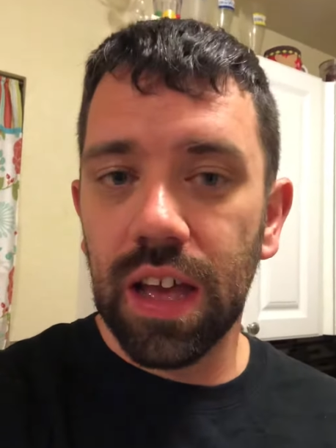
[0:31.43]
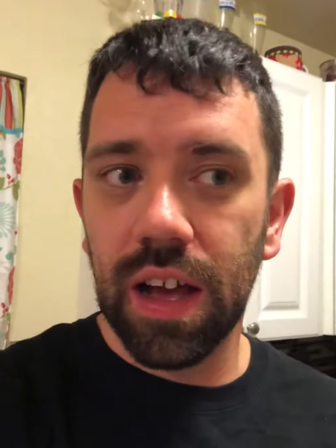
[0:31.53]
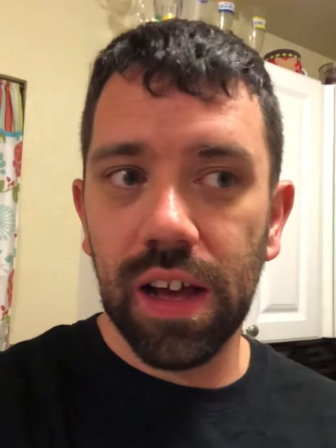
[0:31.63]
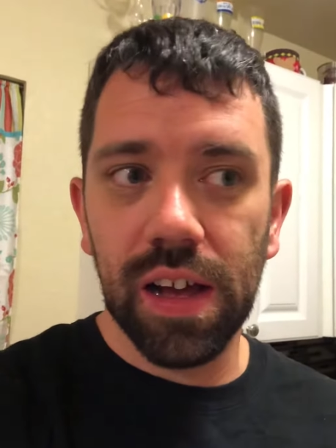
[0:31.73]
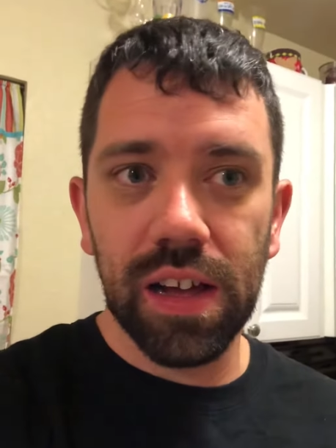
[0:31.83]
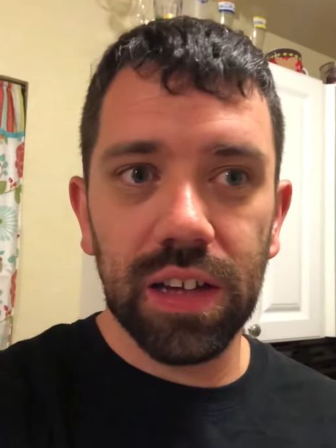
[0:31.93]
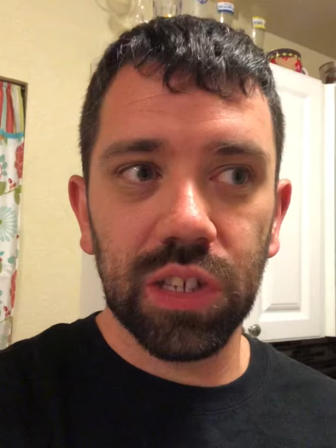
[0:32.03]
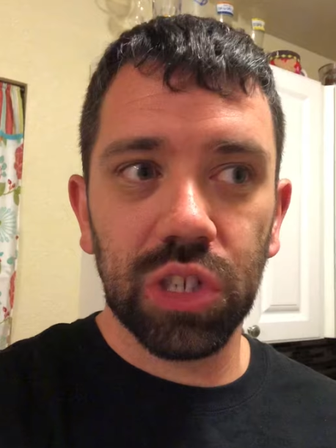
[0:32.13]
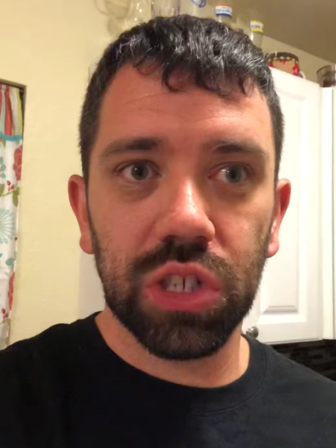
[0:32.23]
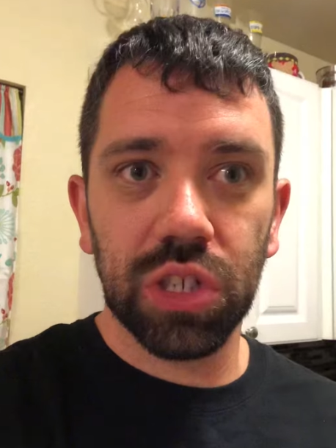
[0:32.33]
Uh,
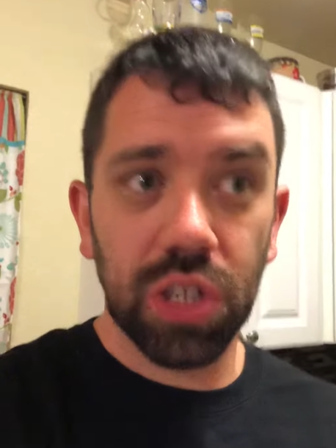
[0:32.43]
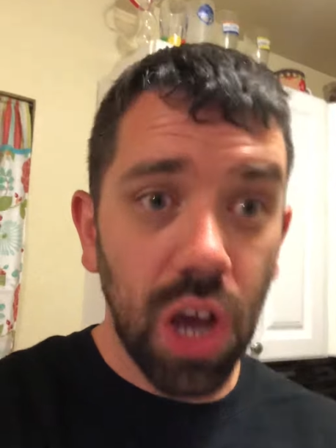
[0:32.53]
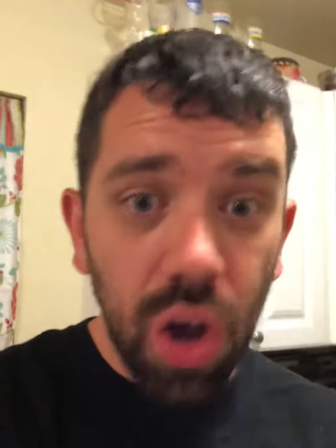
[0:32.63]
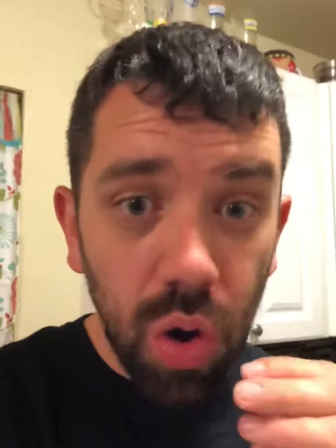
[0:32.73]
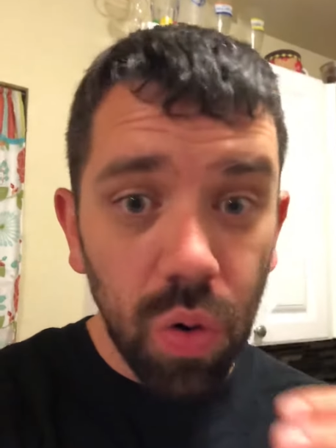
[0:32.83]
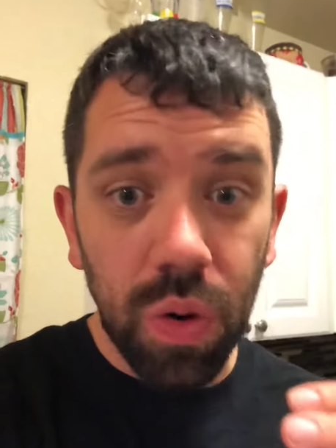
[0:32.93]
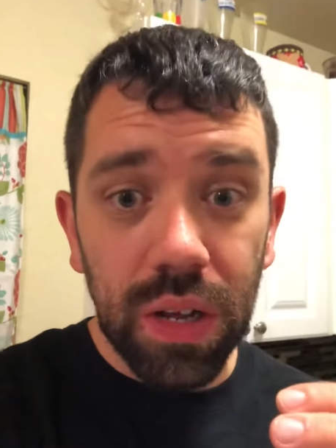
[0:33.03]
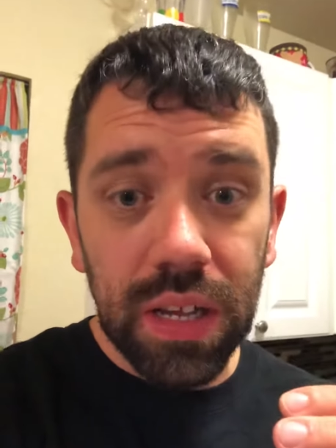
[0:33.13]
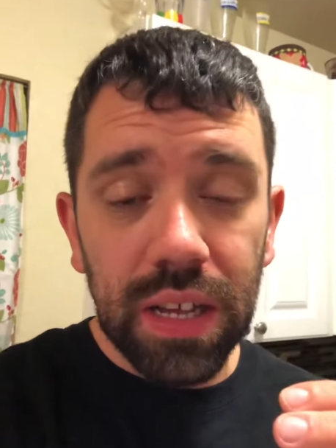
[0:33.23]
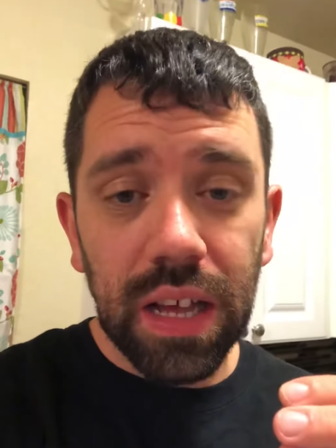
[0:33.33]
so
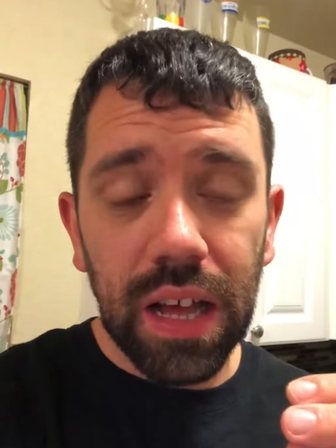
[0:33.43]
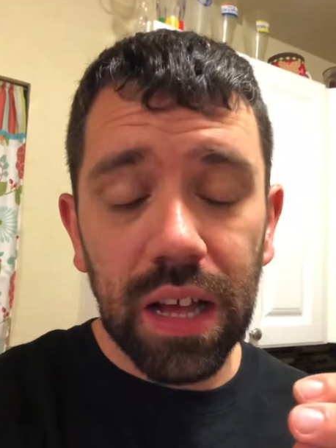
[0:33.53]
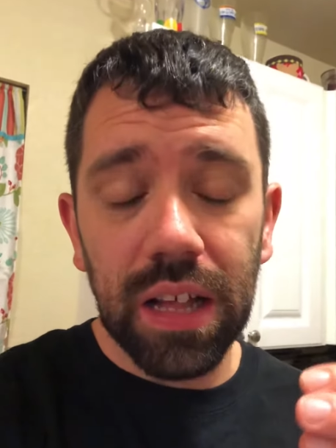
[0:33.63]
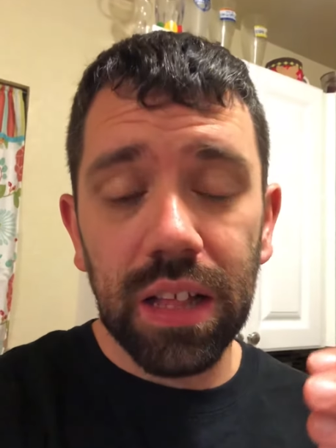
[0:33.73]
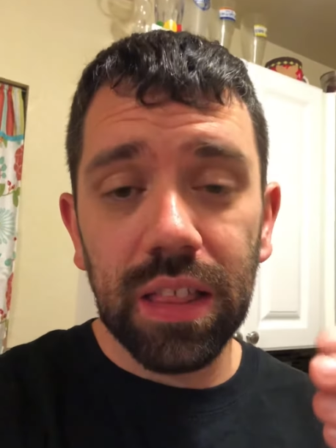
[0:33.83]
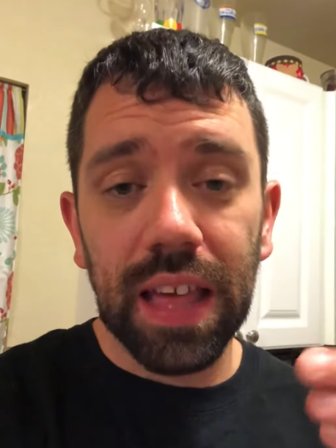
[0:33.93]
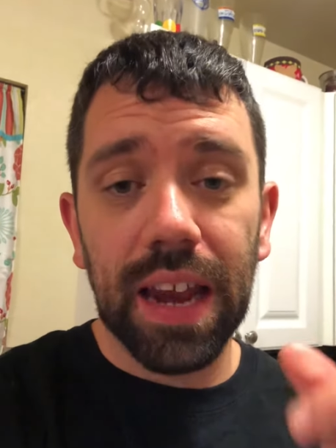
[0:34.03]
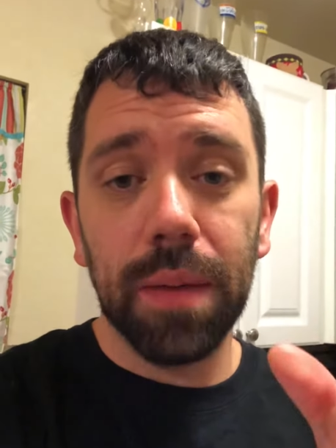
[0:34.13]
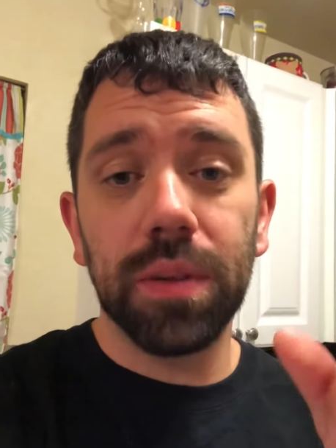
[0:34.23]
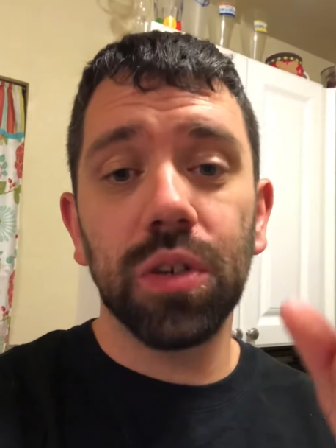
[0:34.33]
uh, that
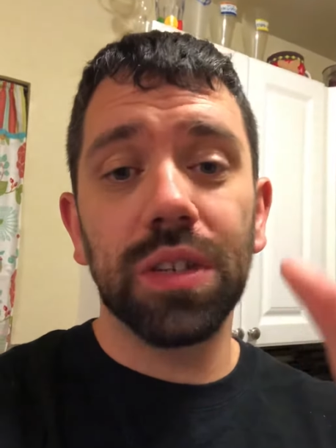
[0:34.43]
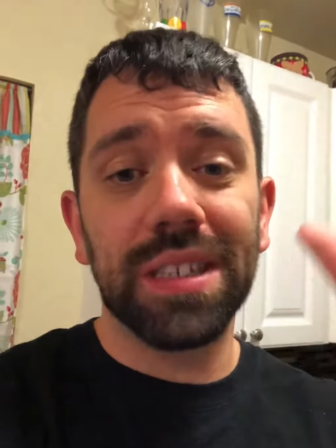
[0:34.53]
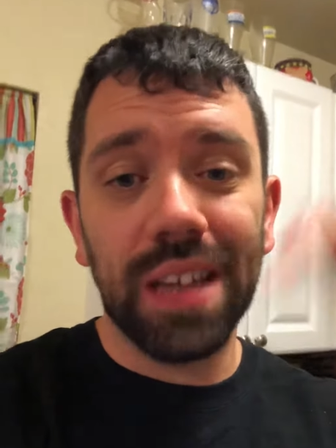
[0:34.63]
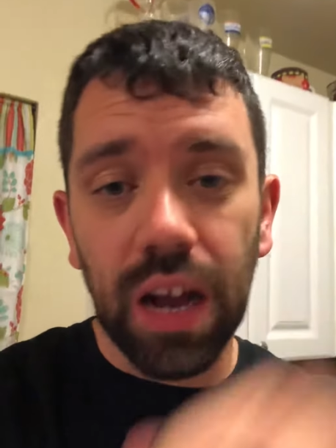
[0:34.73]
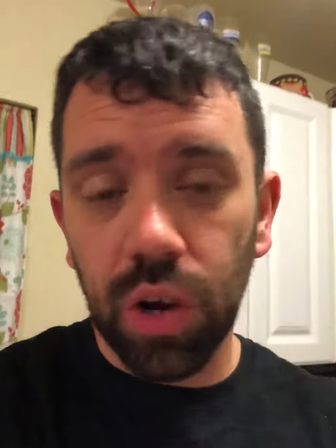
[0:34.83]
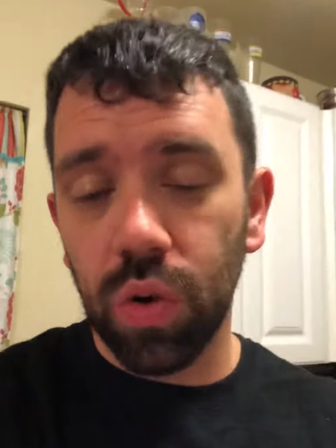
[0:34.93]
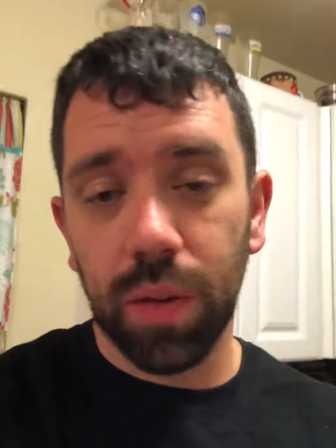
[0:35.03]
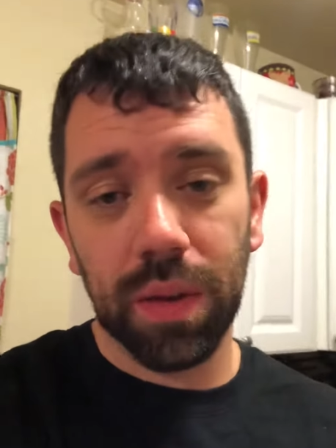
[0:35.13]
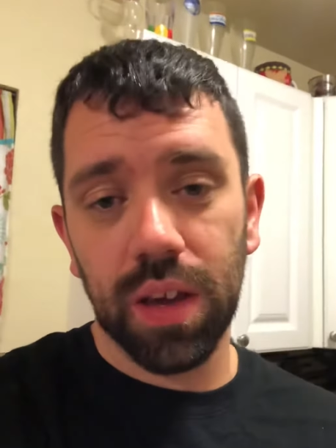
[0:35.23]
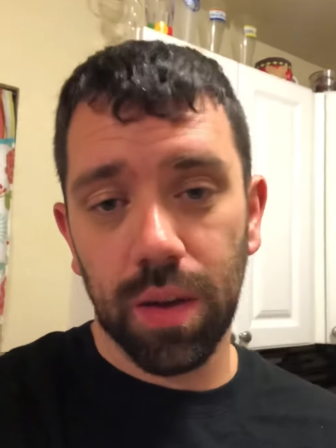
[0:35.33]
episode is not going
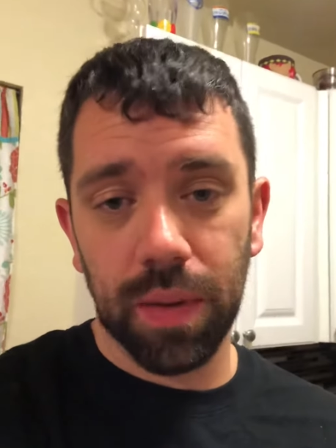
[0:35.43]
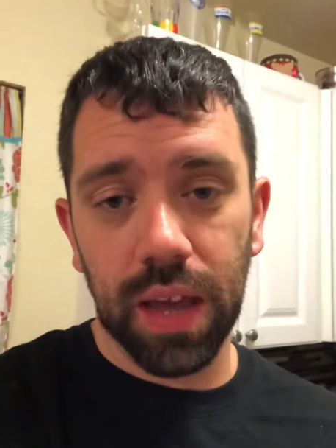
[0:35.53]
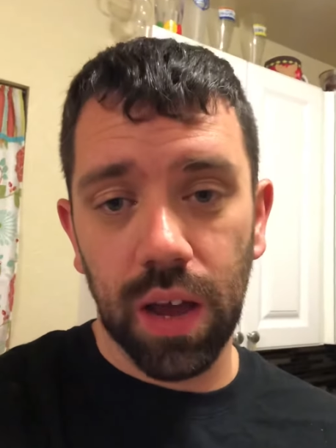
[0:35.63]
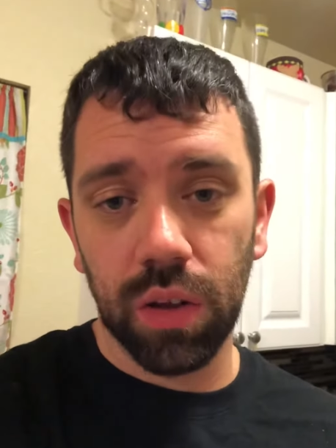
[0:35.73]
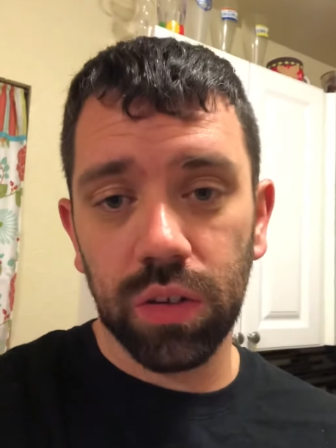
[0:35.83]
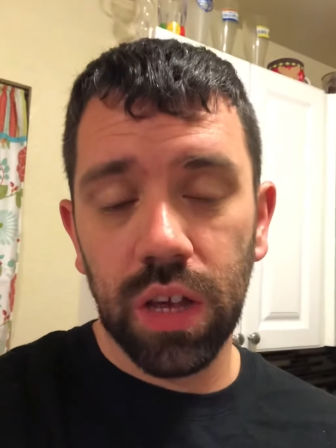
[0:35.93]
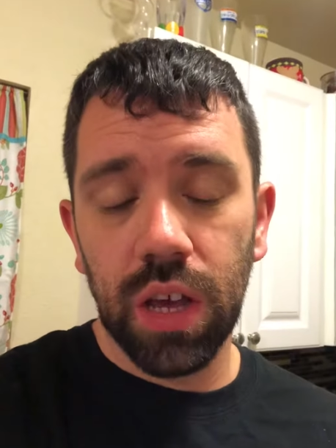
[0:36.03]
to be coming out